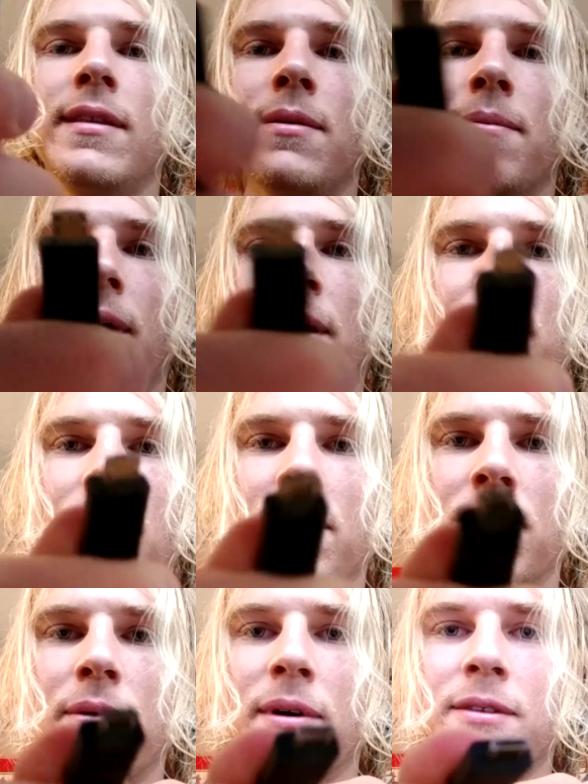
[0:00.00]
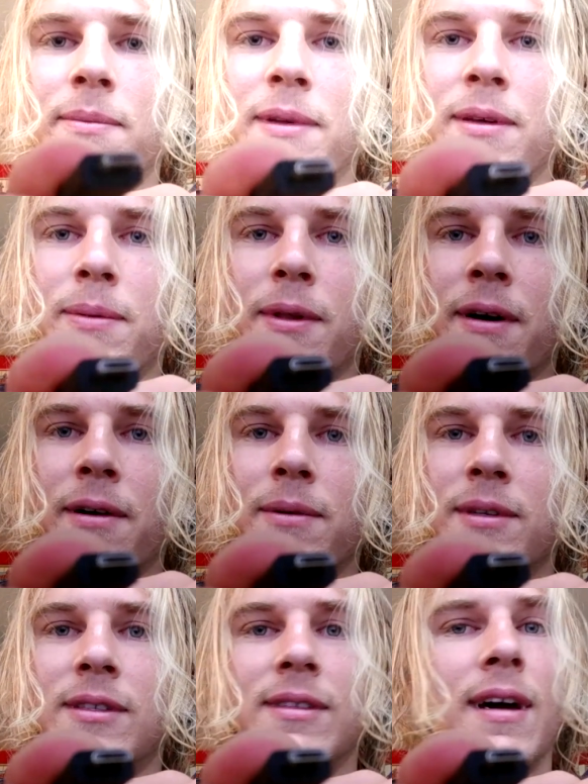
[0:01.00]
the micro USB plug,
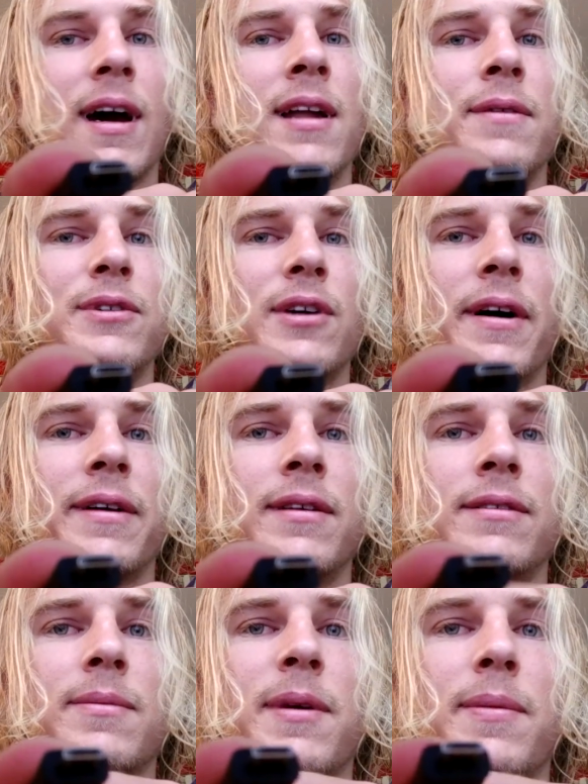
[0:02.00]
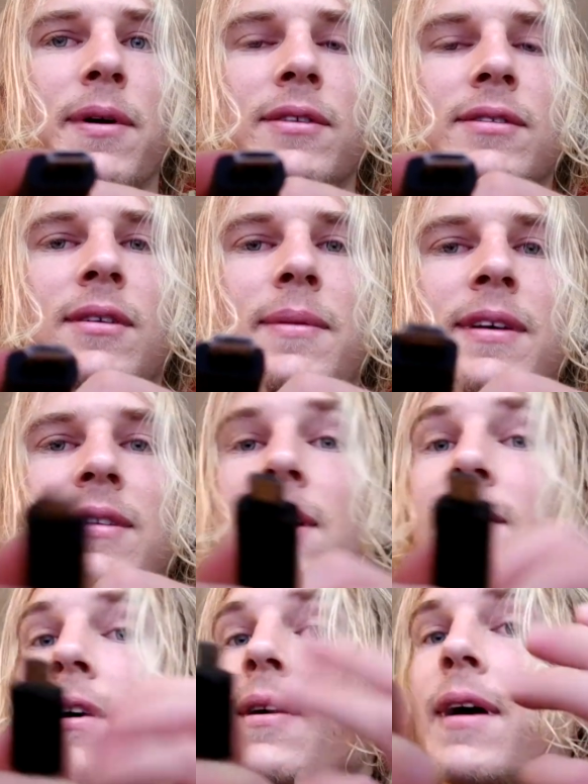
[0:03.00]
which is kind of shocking to me personally because I
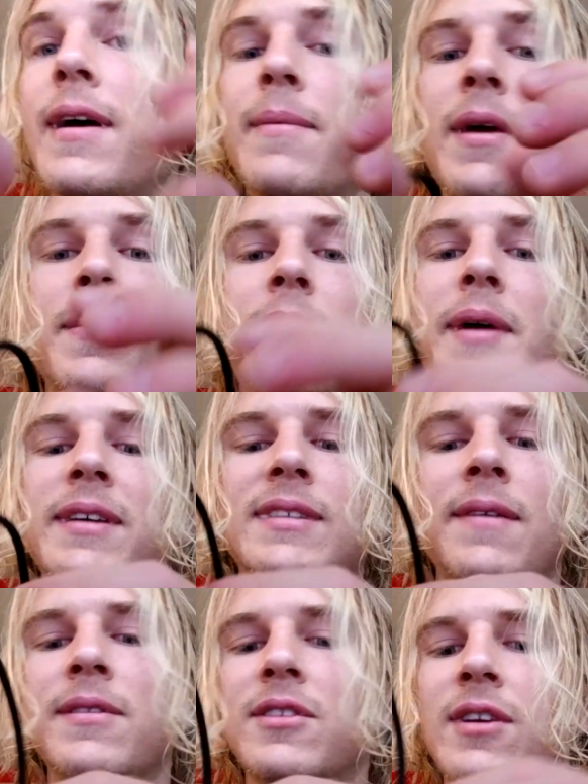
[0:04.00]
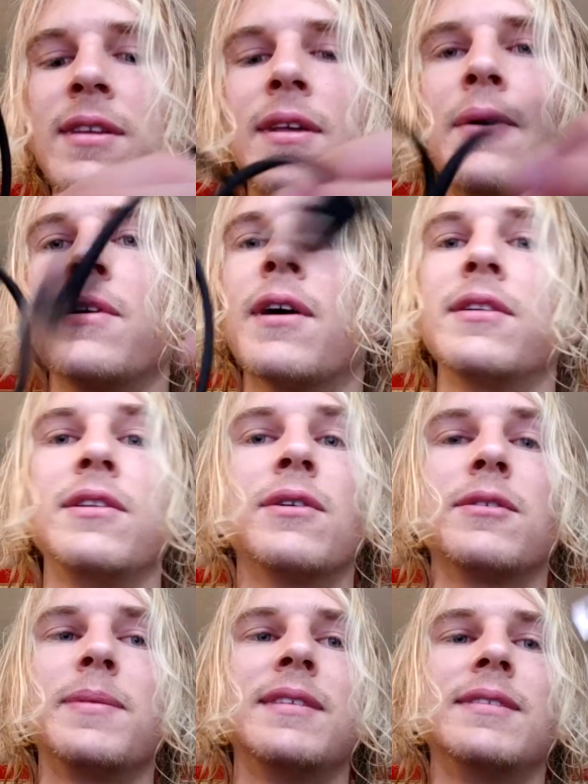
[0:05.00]
thought, hey, maybe by 7th gen they would have gone to
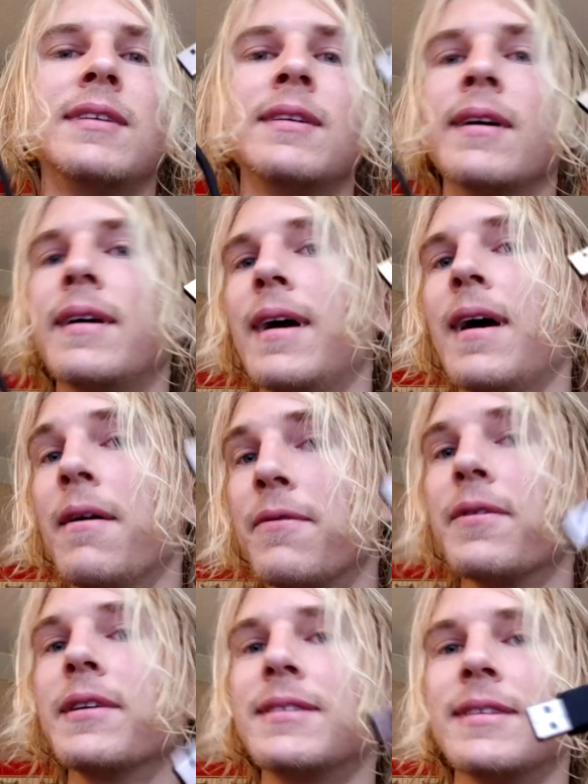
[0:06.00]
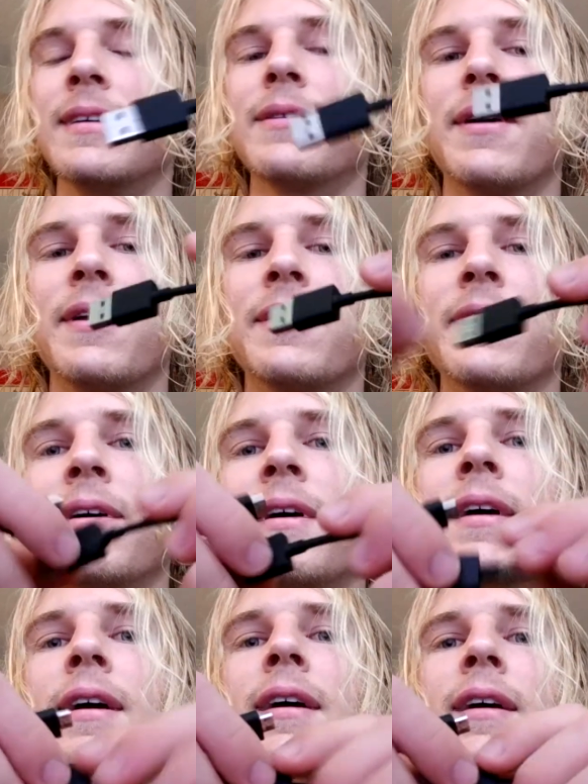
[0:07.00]
USB-C like every single other
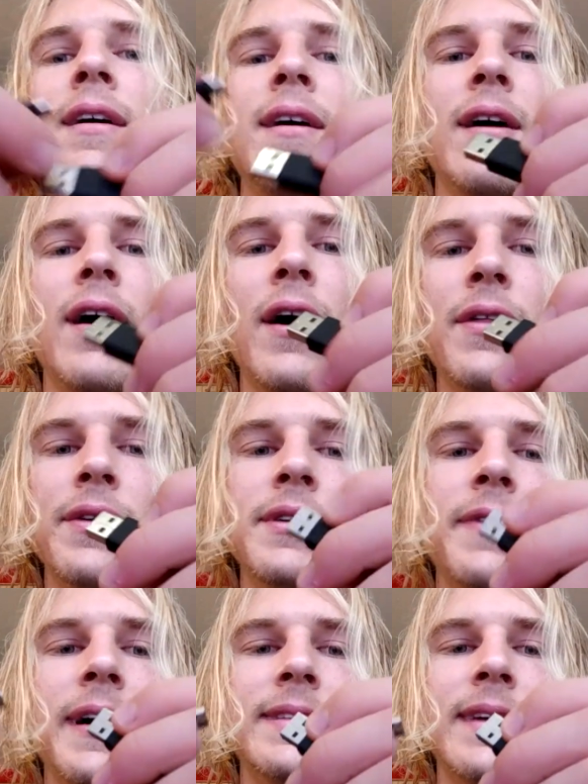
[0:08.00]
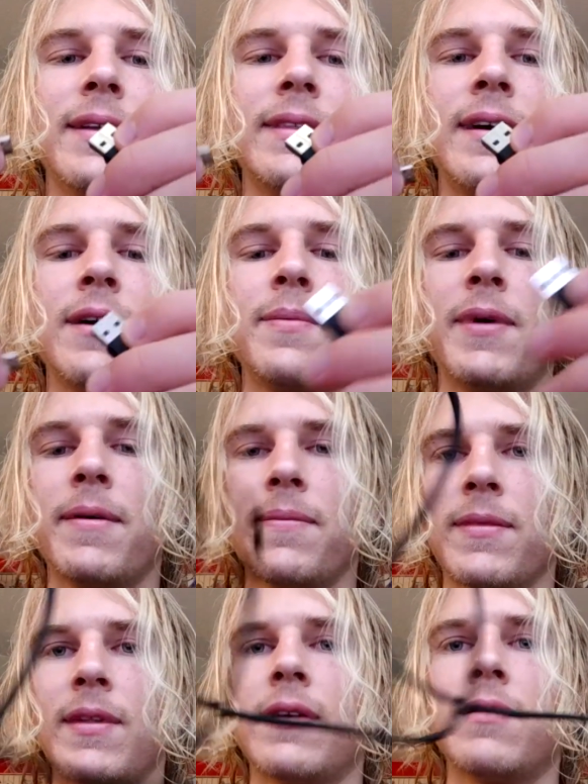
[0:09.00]
device out there, but
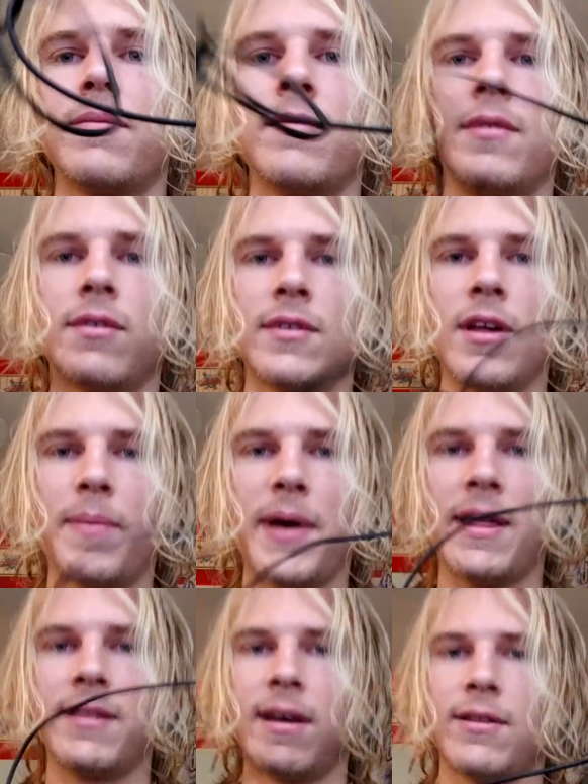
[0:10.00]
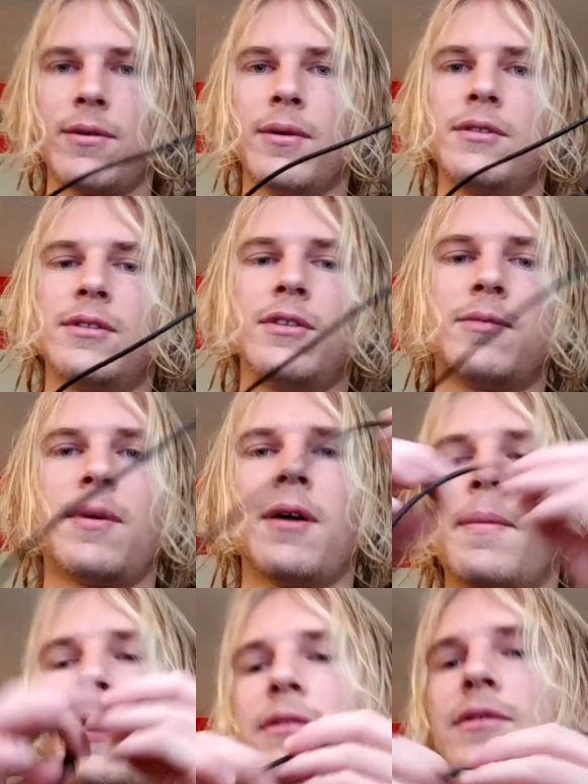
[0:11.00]
it's not a bad length cord too. It's
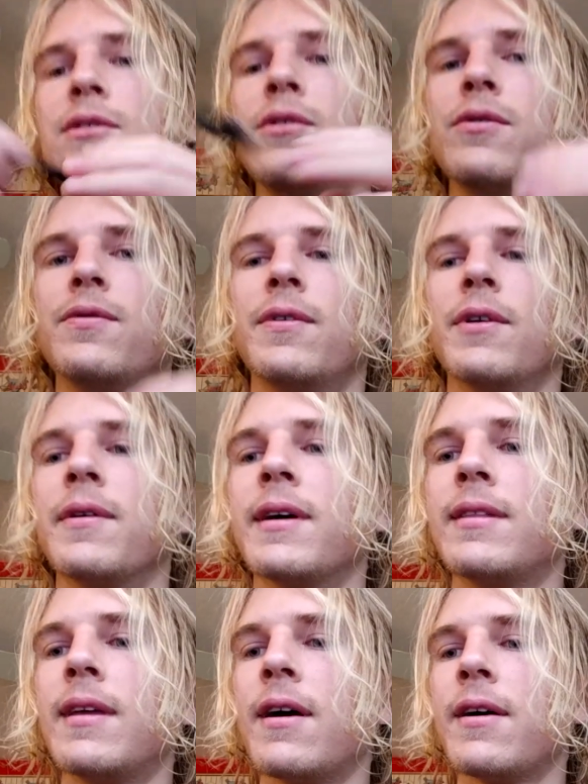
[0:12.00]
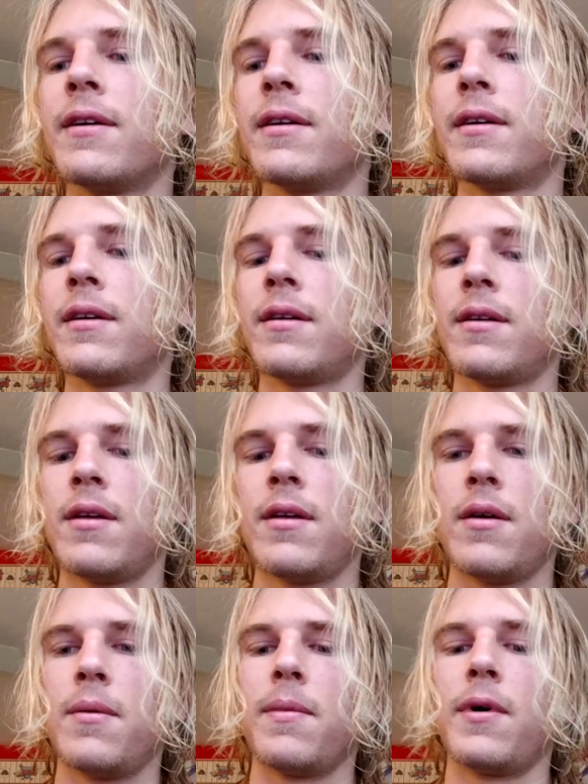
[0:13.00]
probably about 2 foot right there.
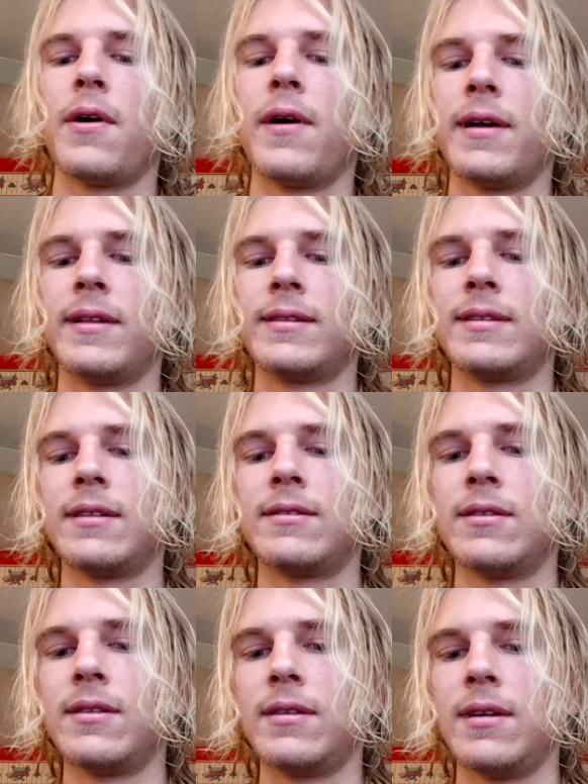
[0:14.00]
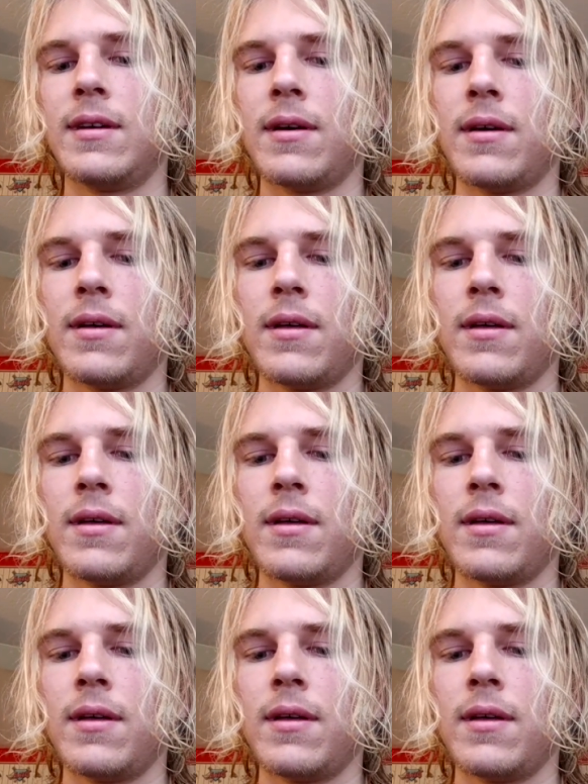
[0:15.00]
But alright, let's get to the